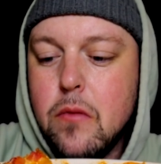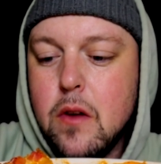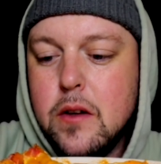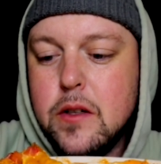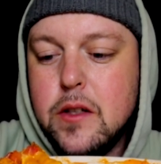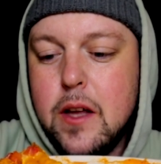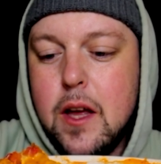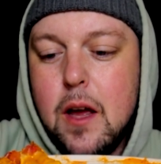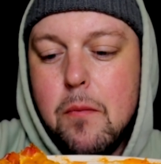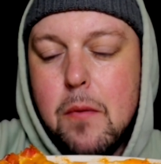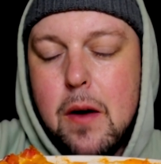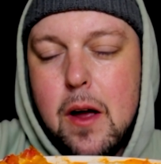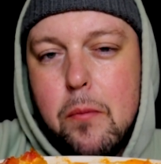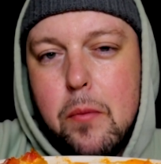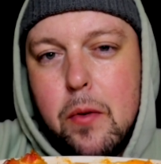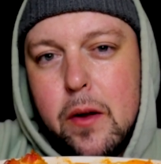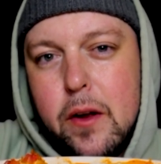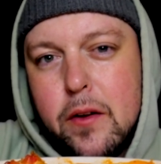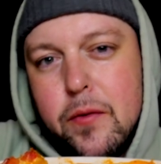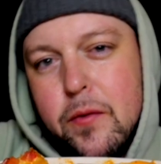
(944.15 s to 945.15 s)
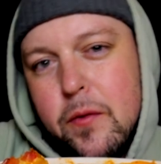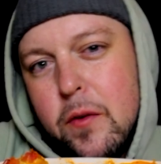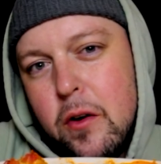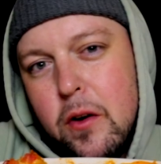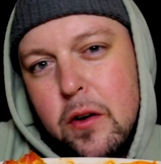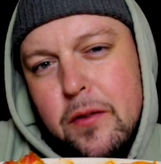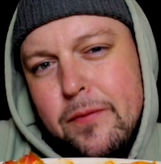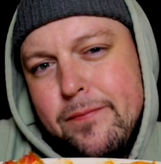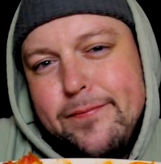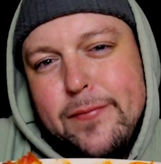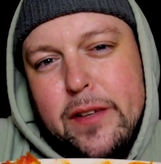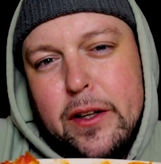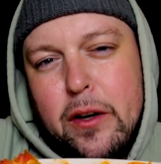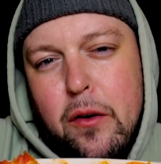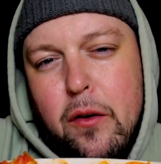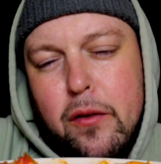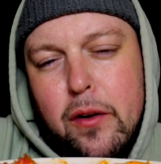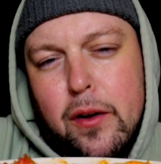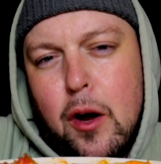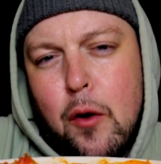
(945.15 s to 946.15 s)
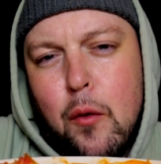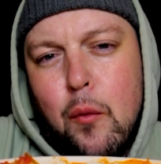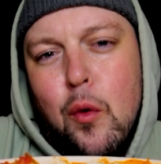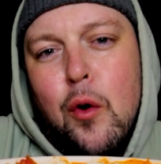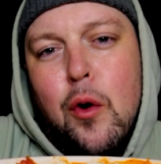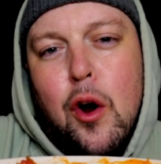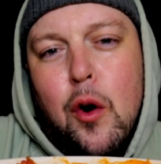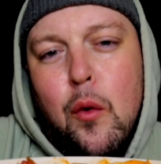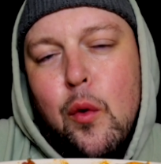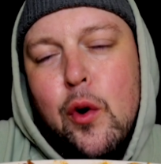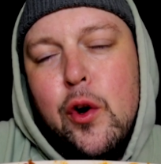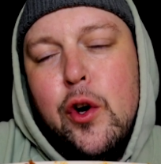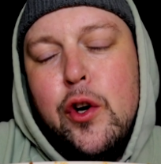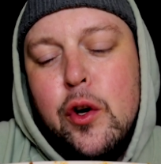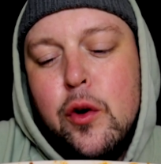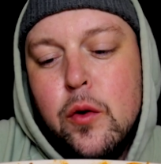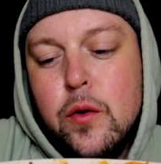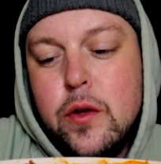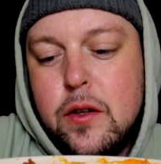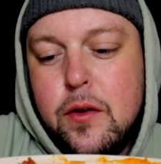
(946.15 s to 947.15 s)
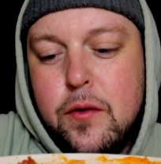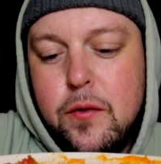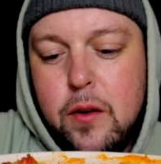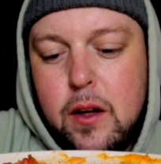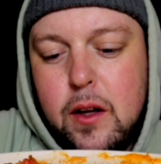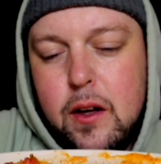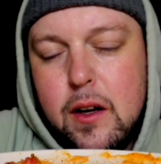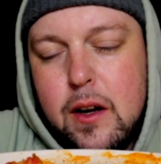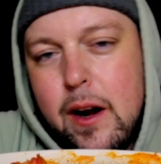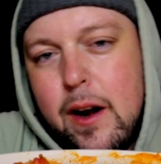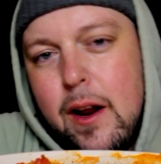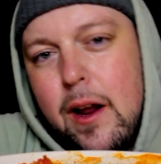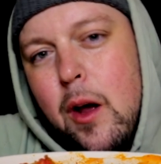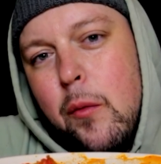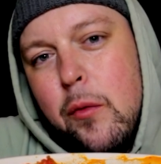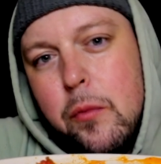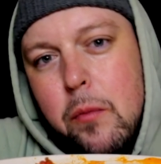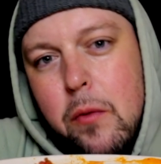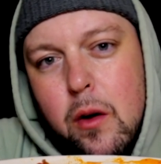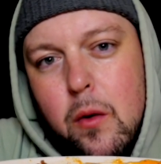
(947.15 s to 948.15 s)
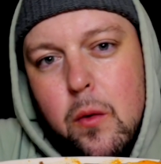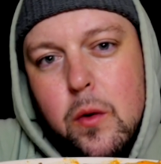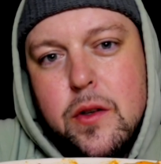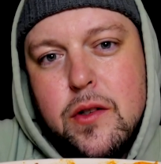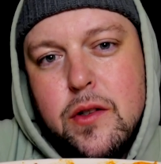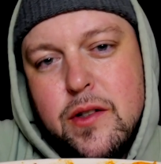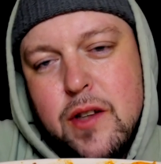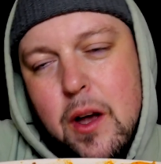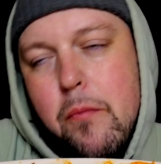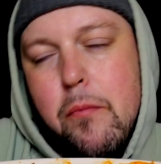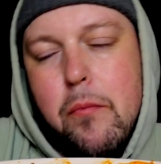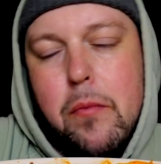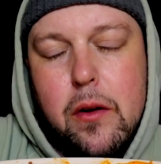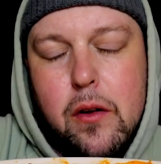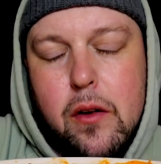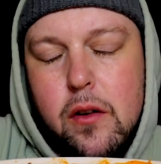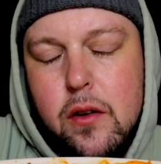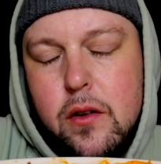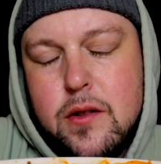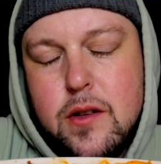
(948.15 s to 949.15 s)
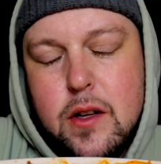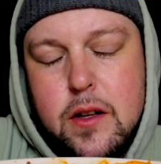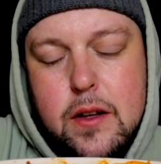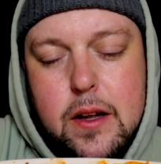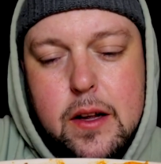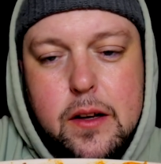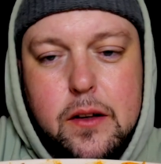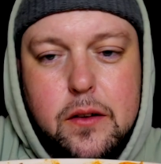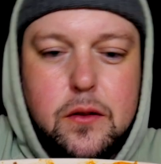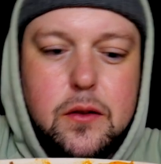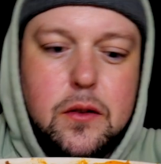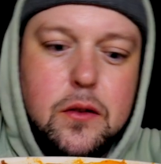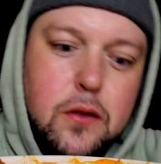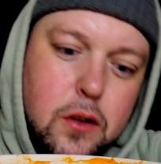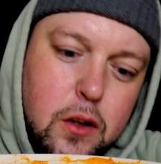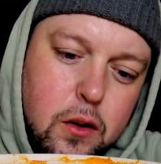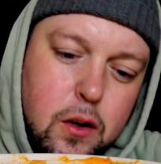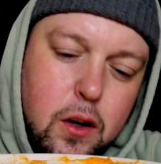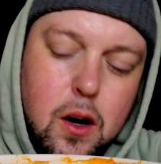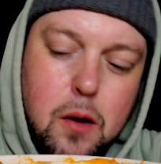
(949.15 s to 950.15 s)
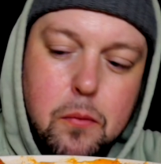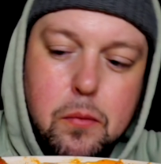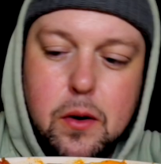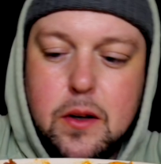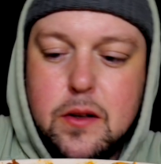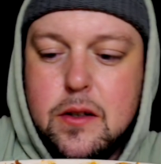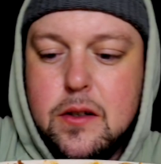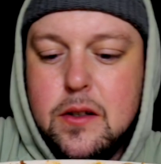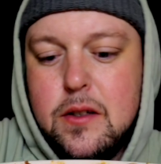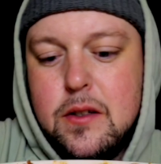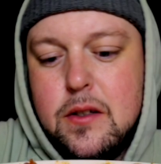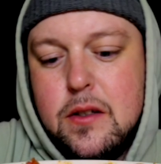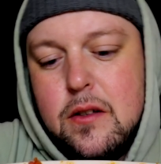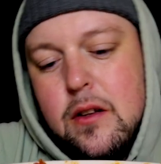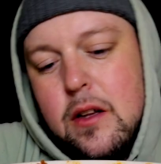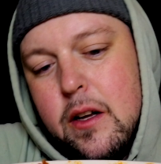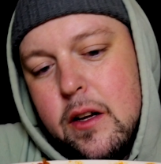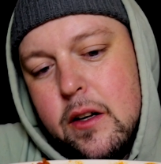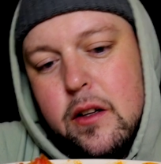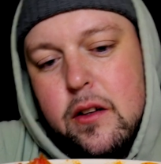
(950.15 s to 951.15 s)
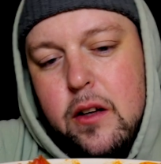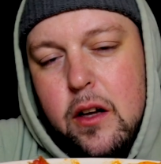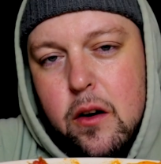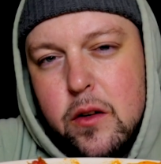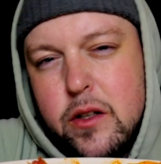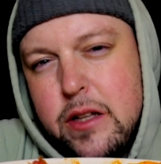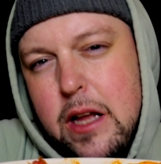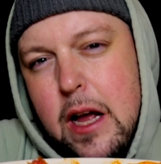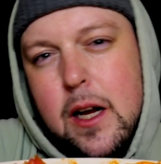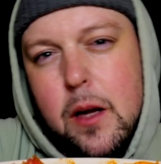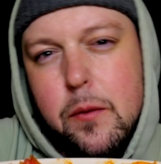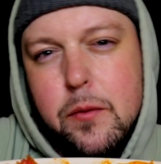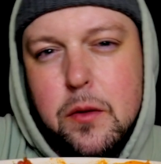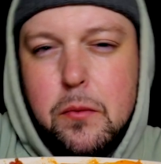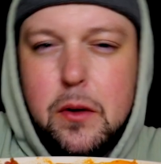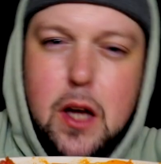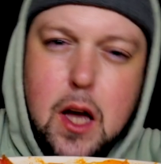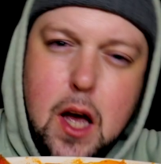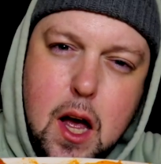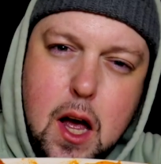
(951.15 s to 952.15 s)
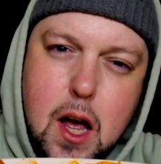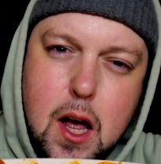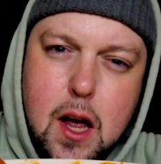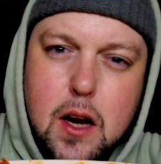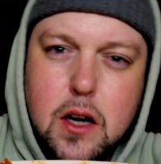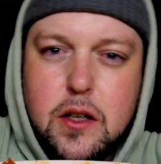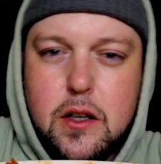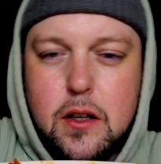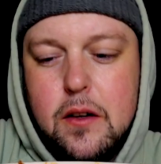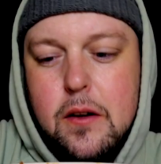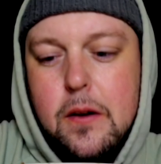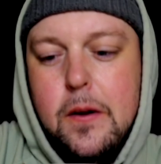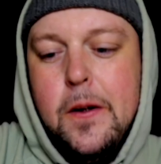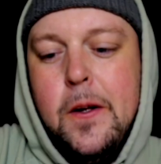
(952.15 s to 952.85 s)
stay at my place for, you know, a reduced fee, kind of helps me out with some bills, and then you got a place to, like, you know, stack up some cash. And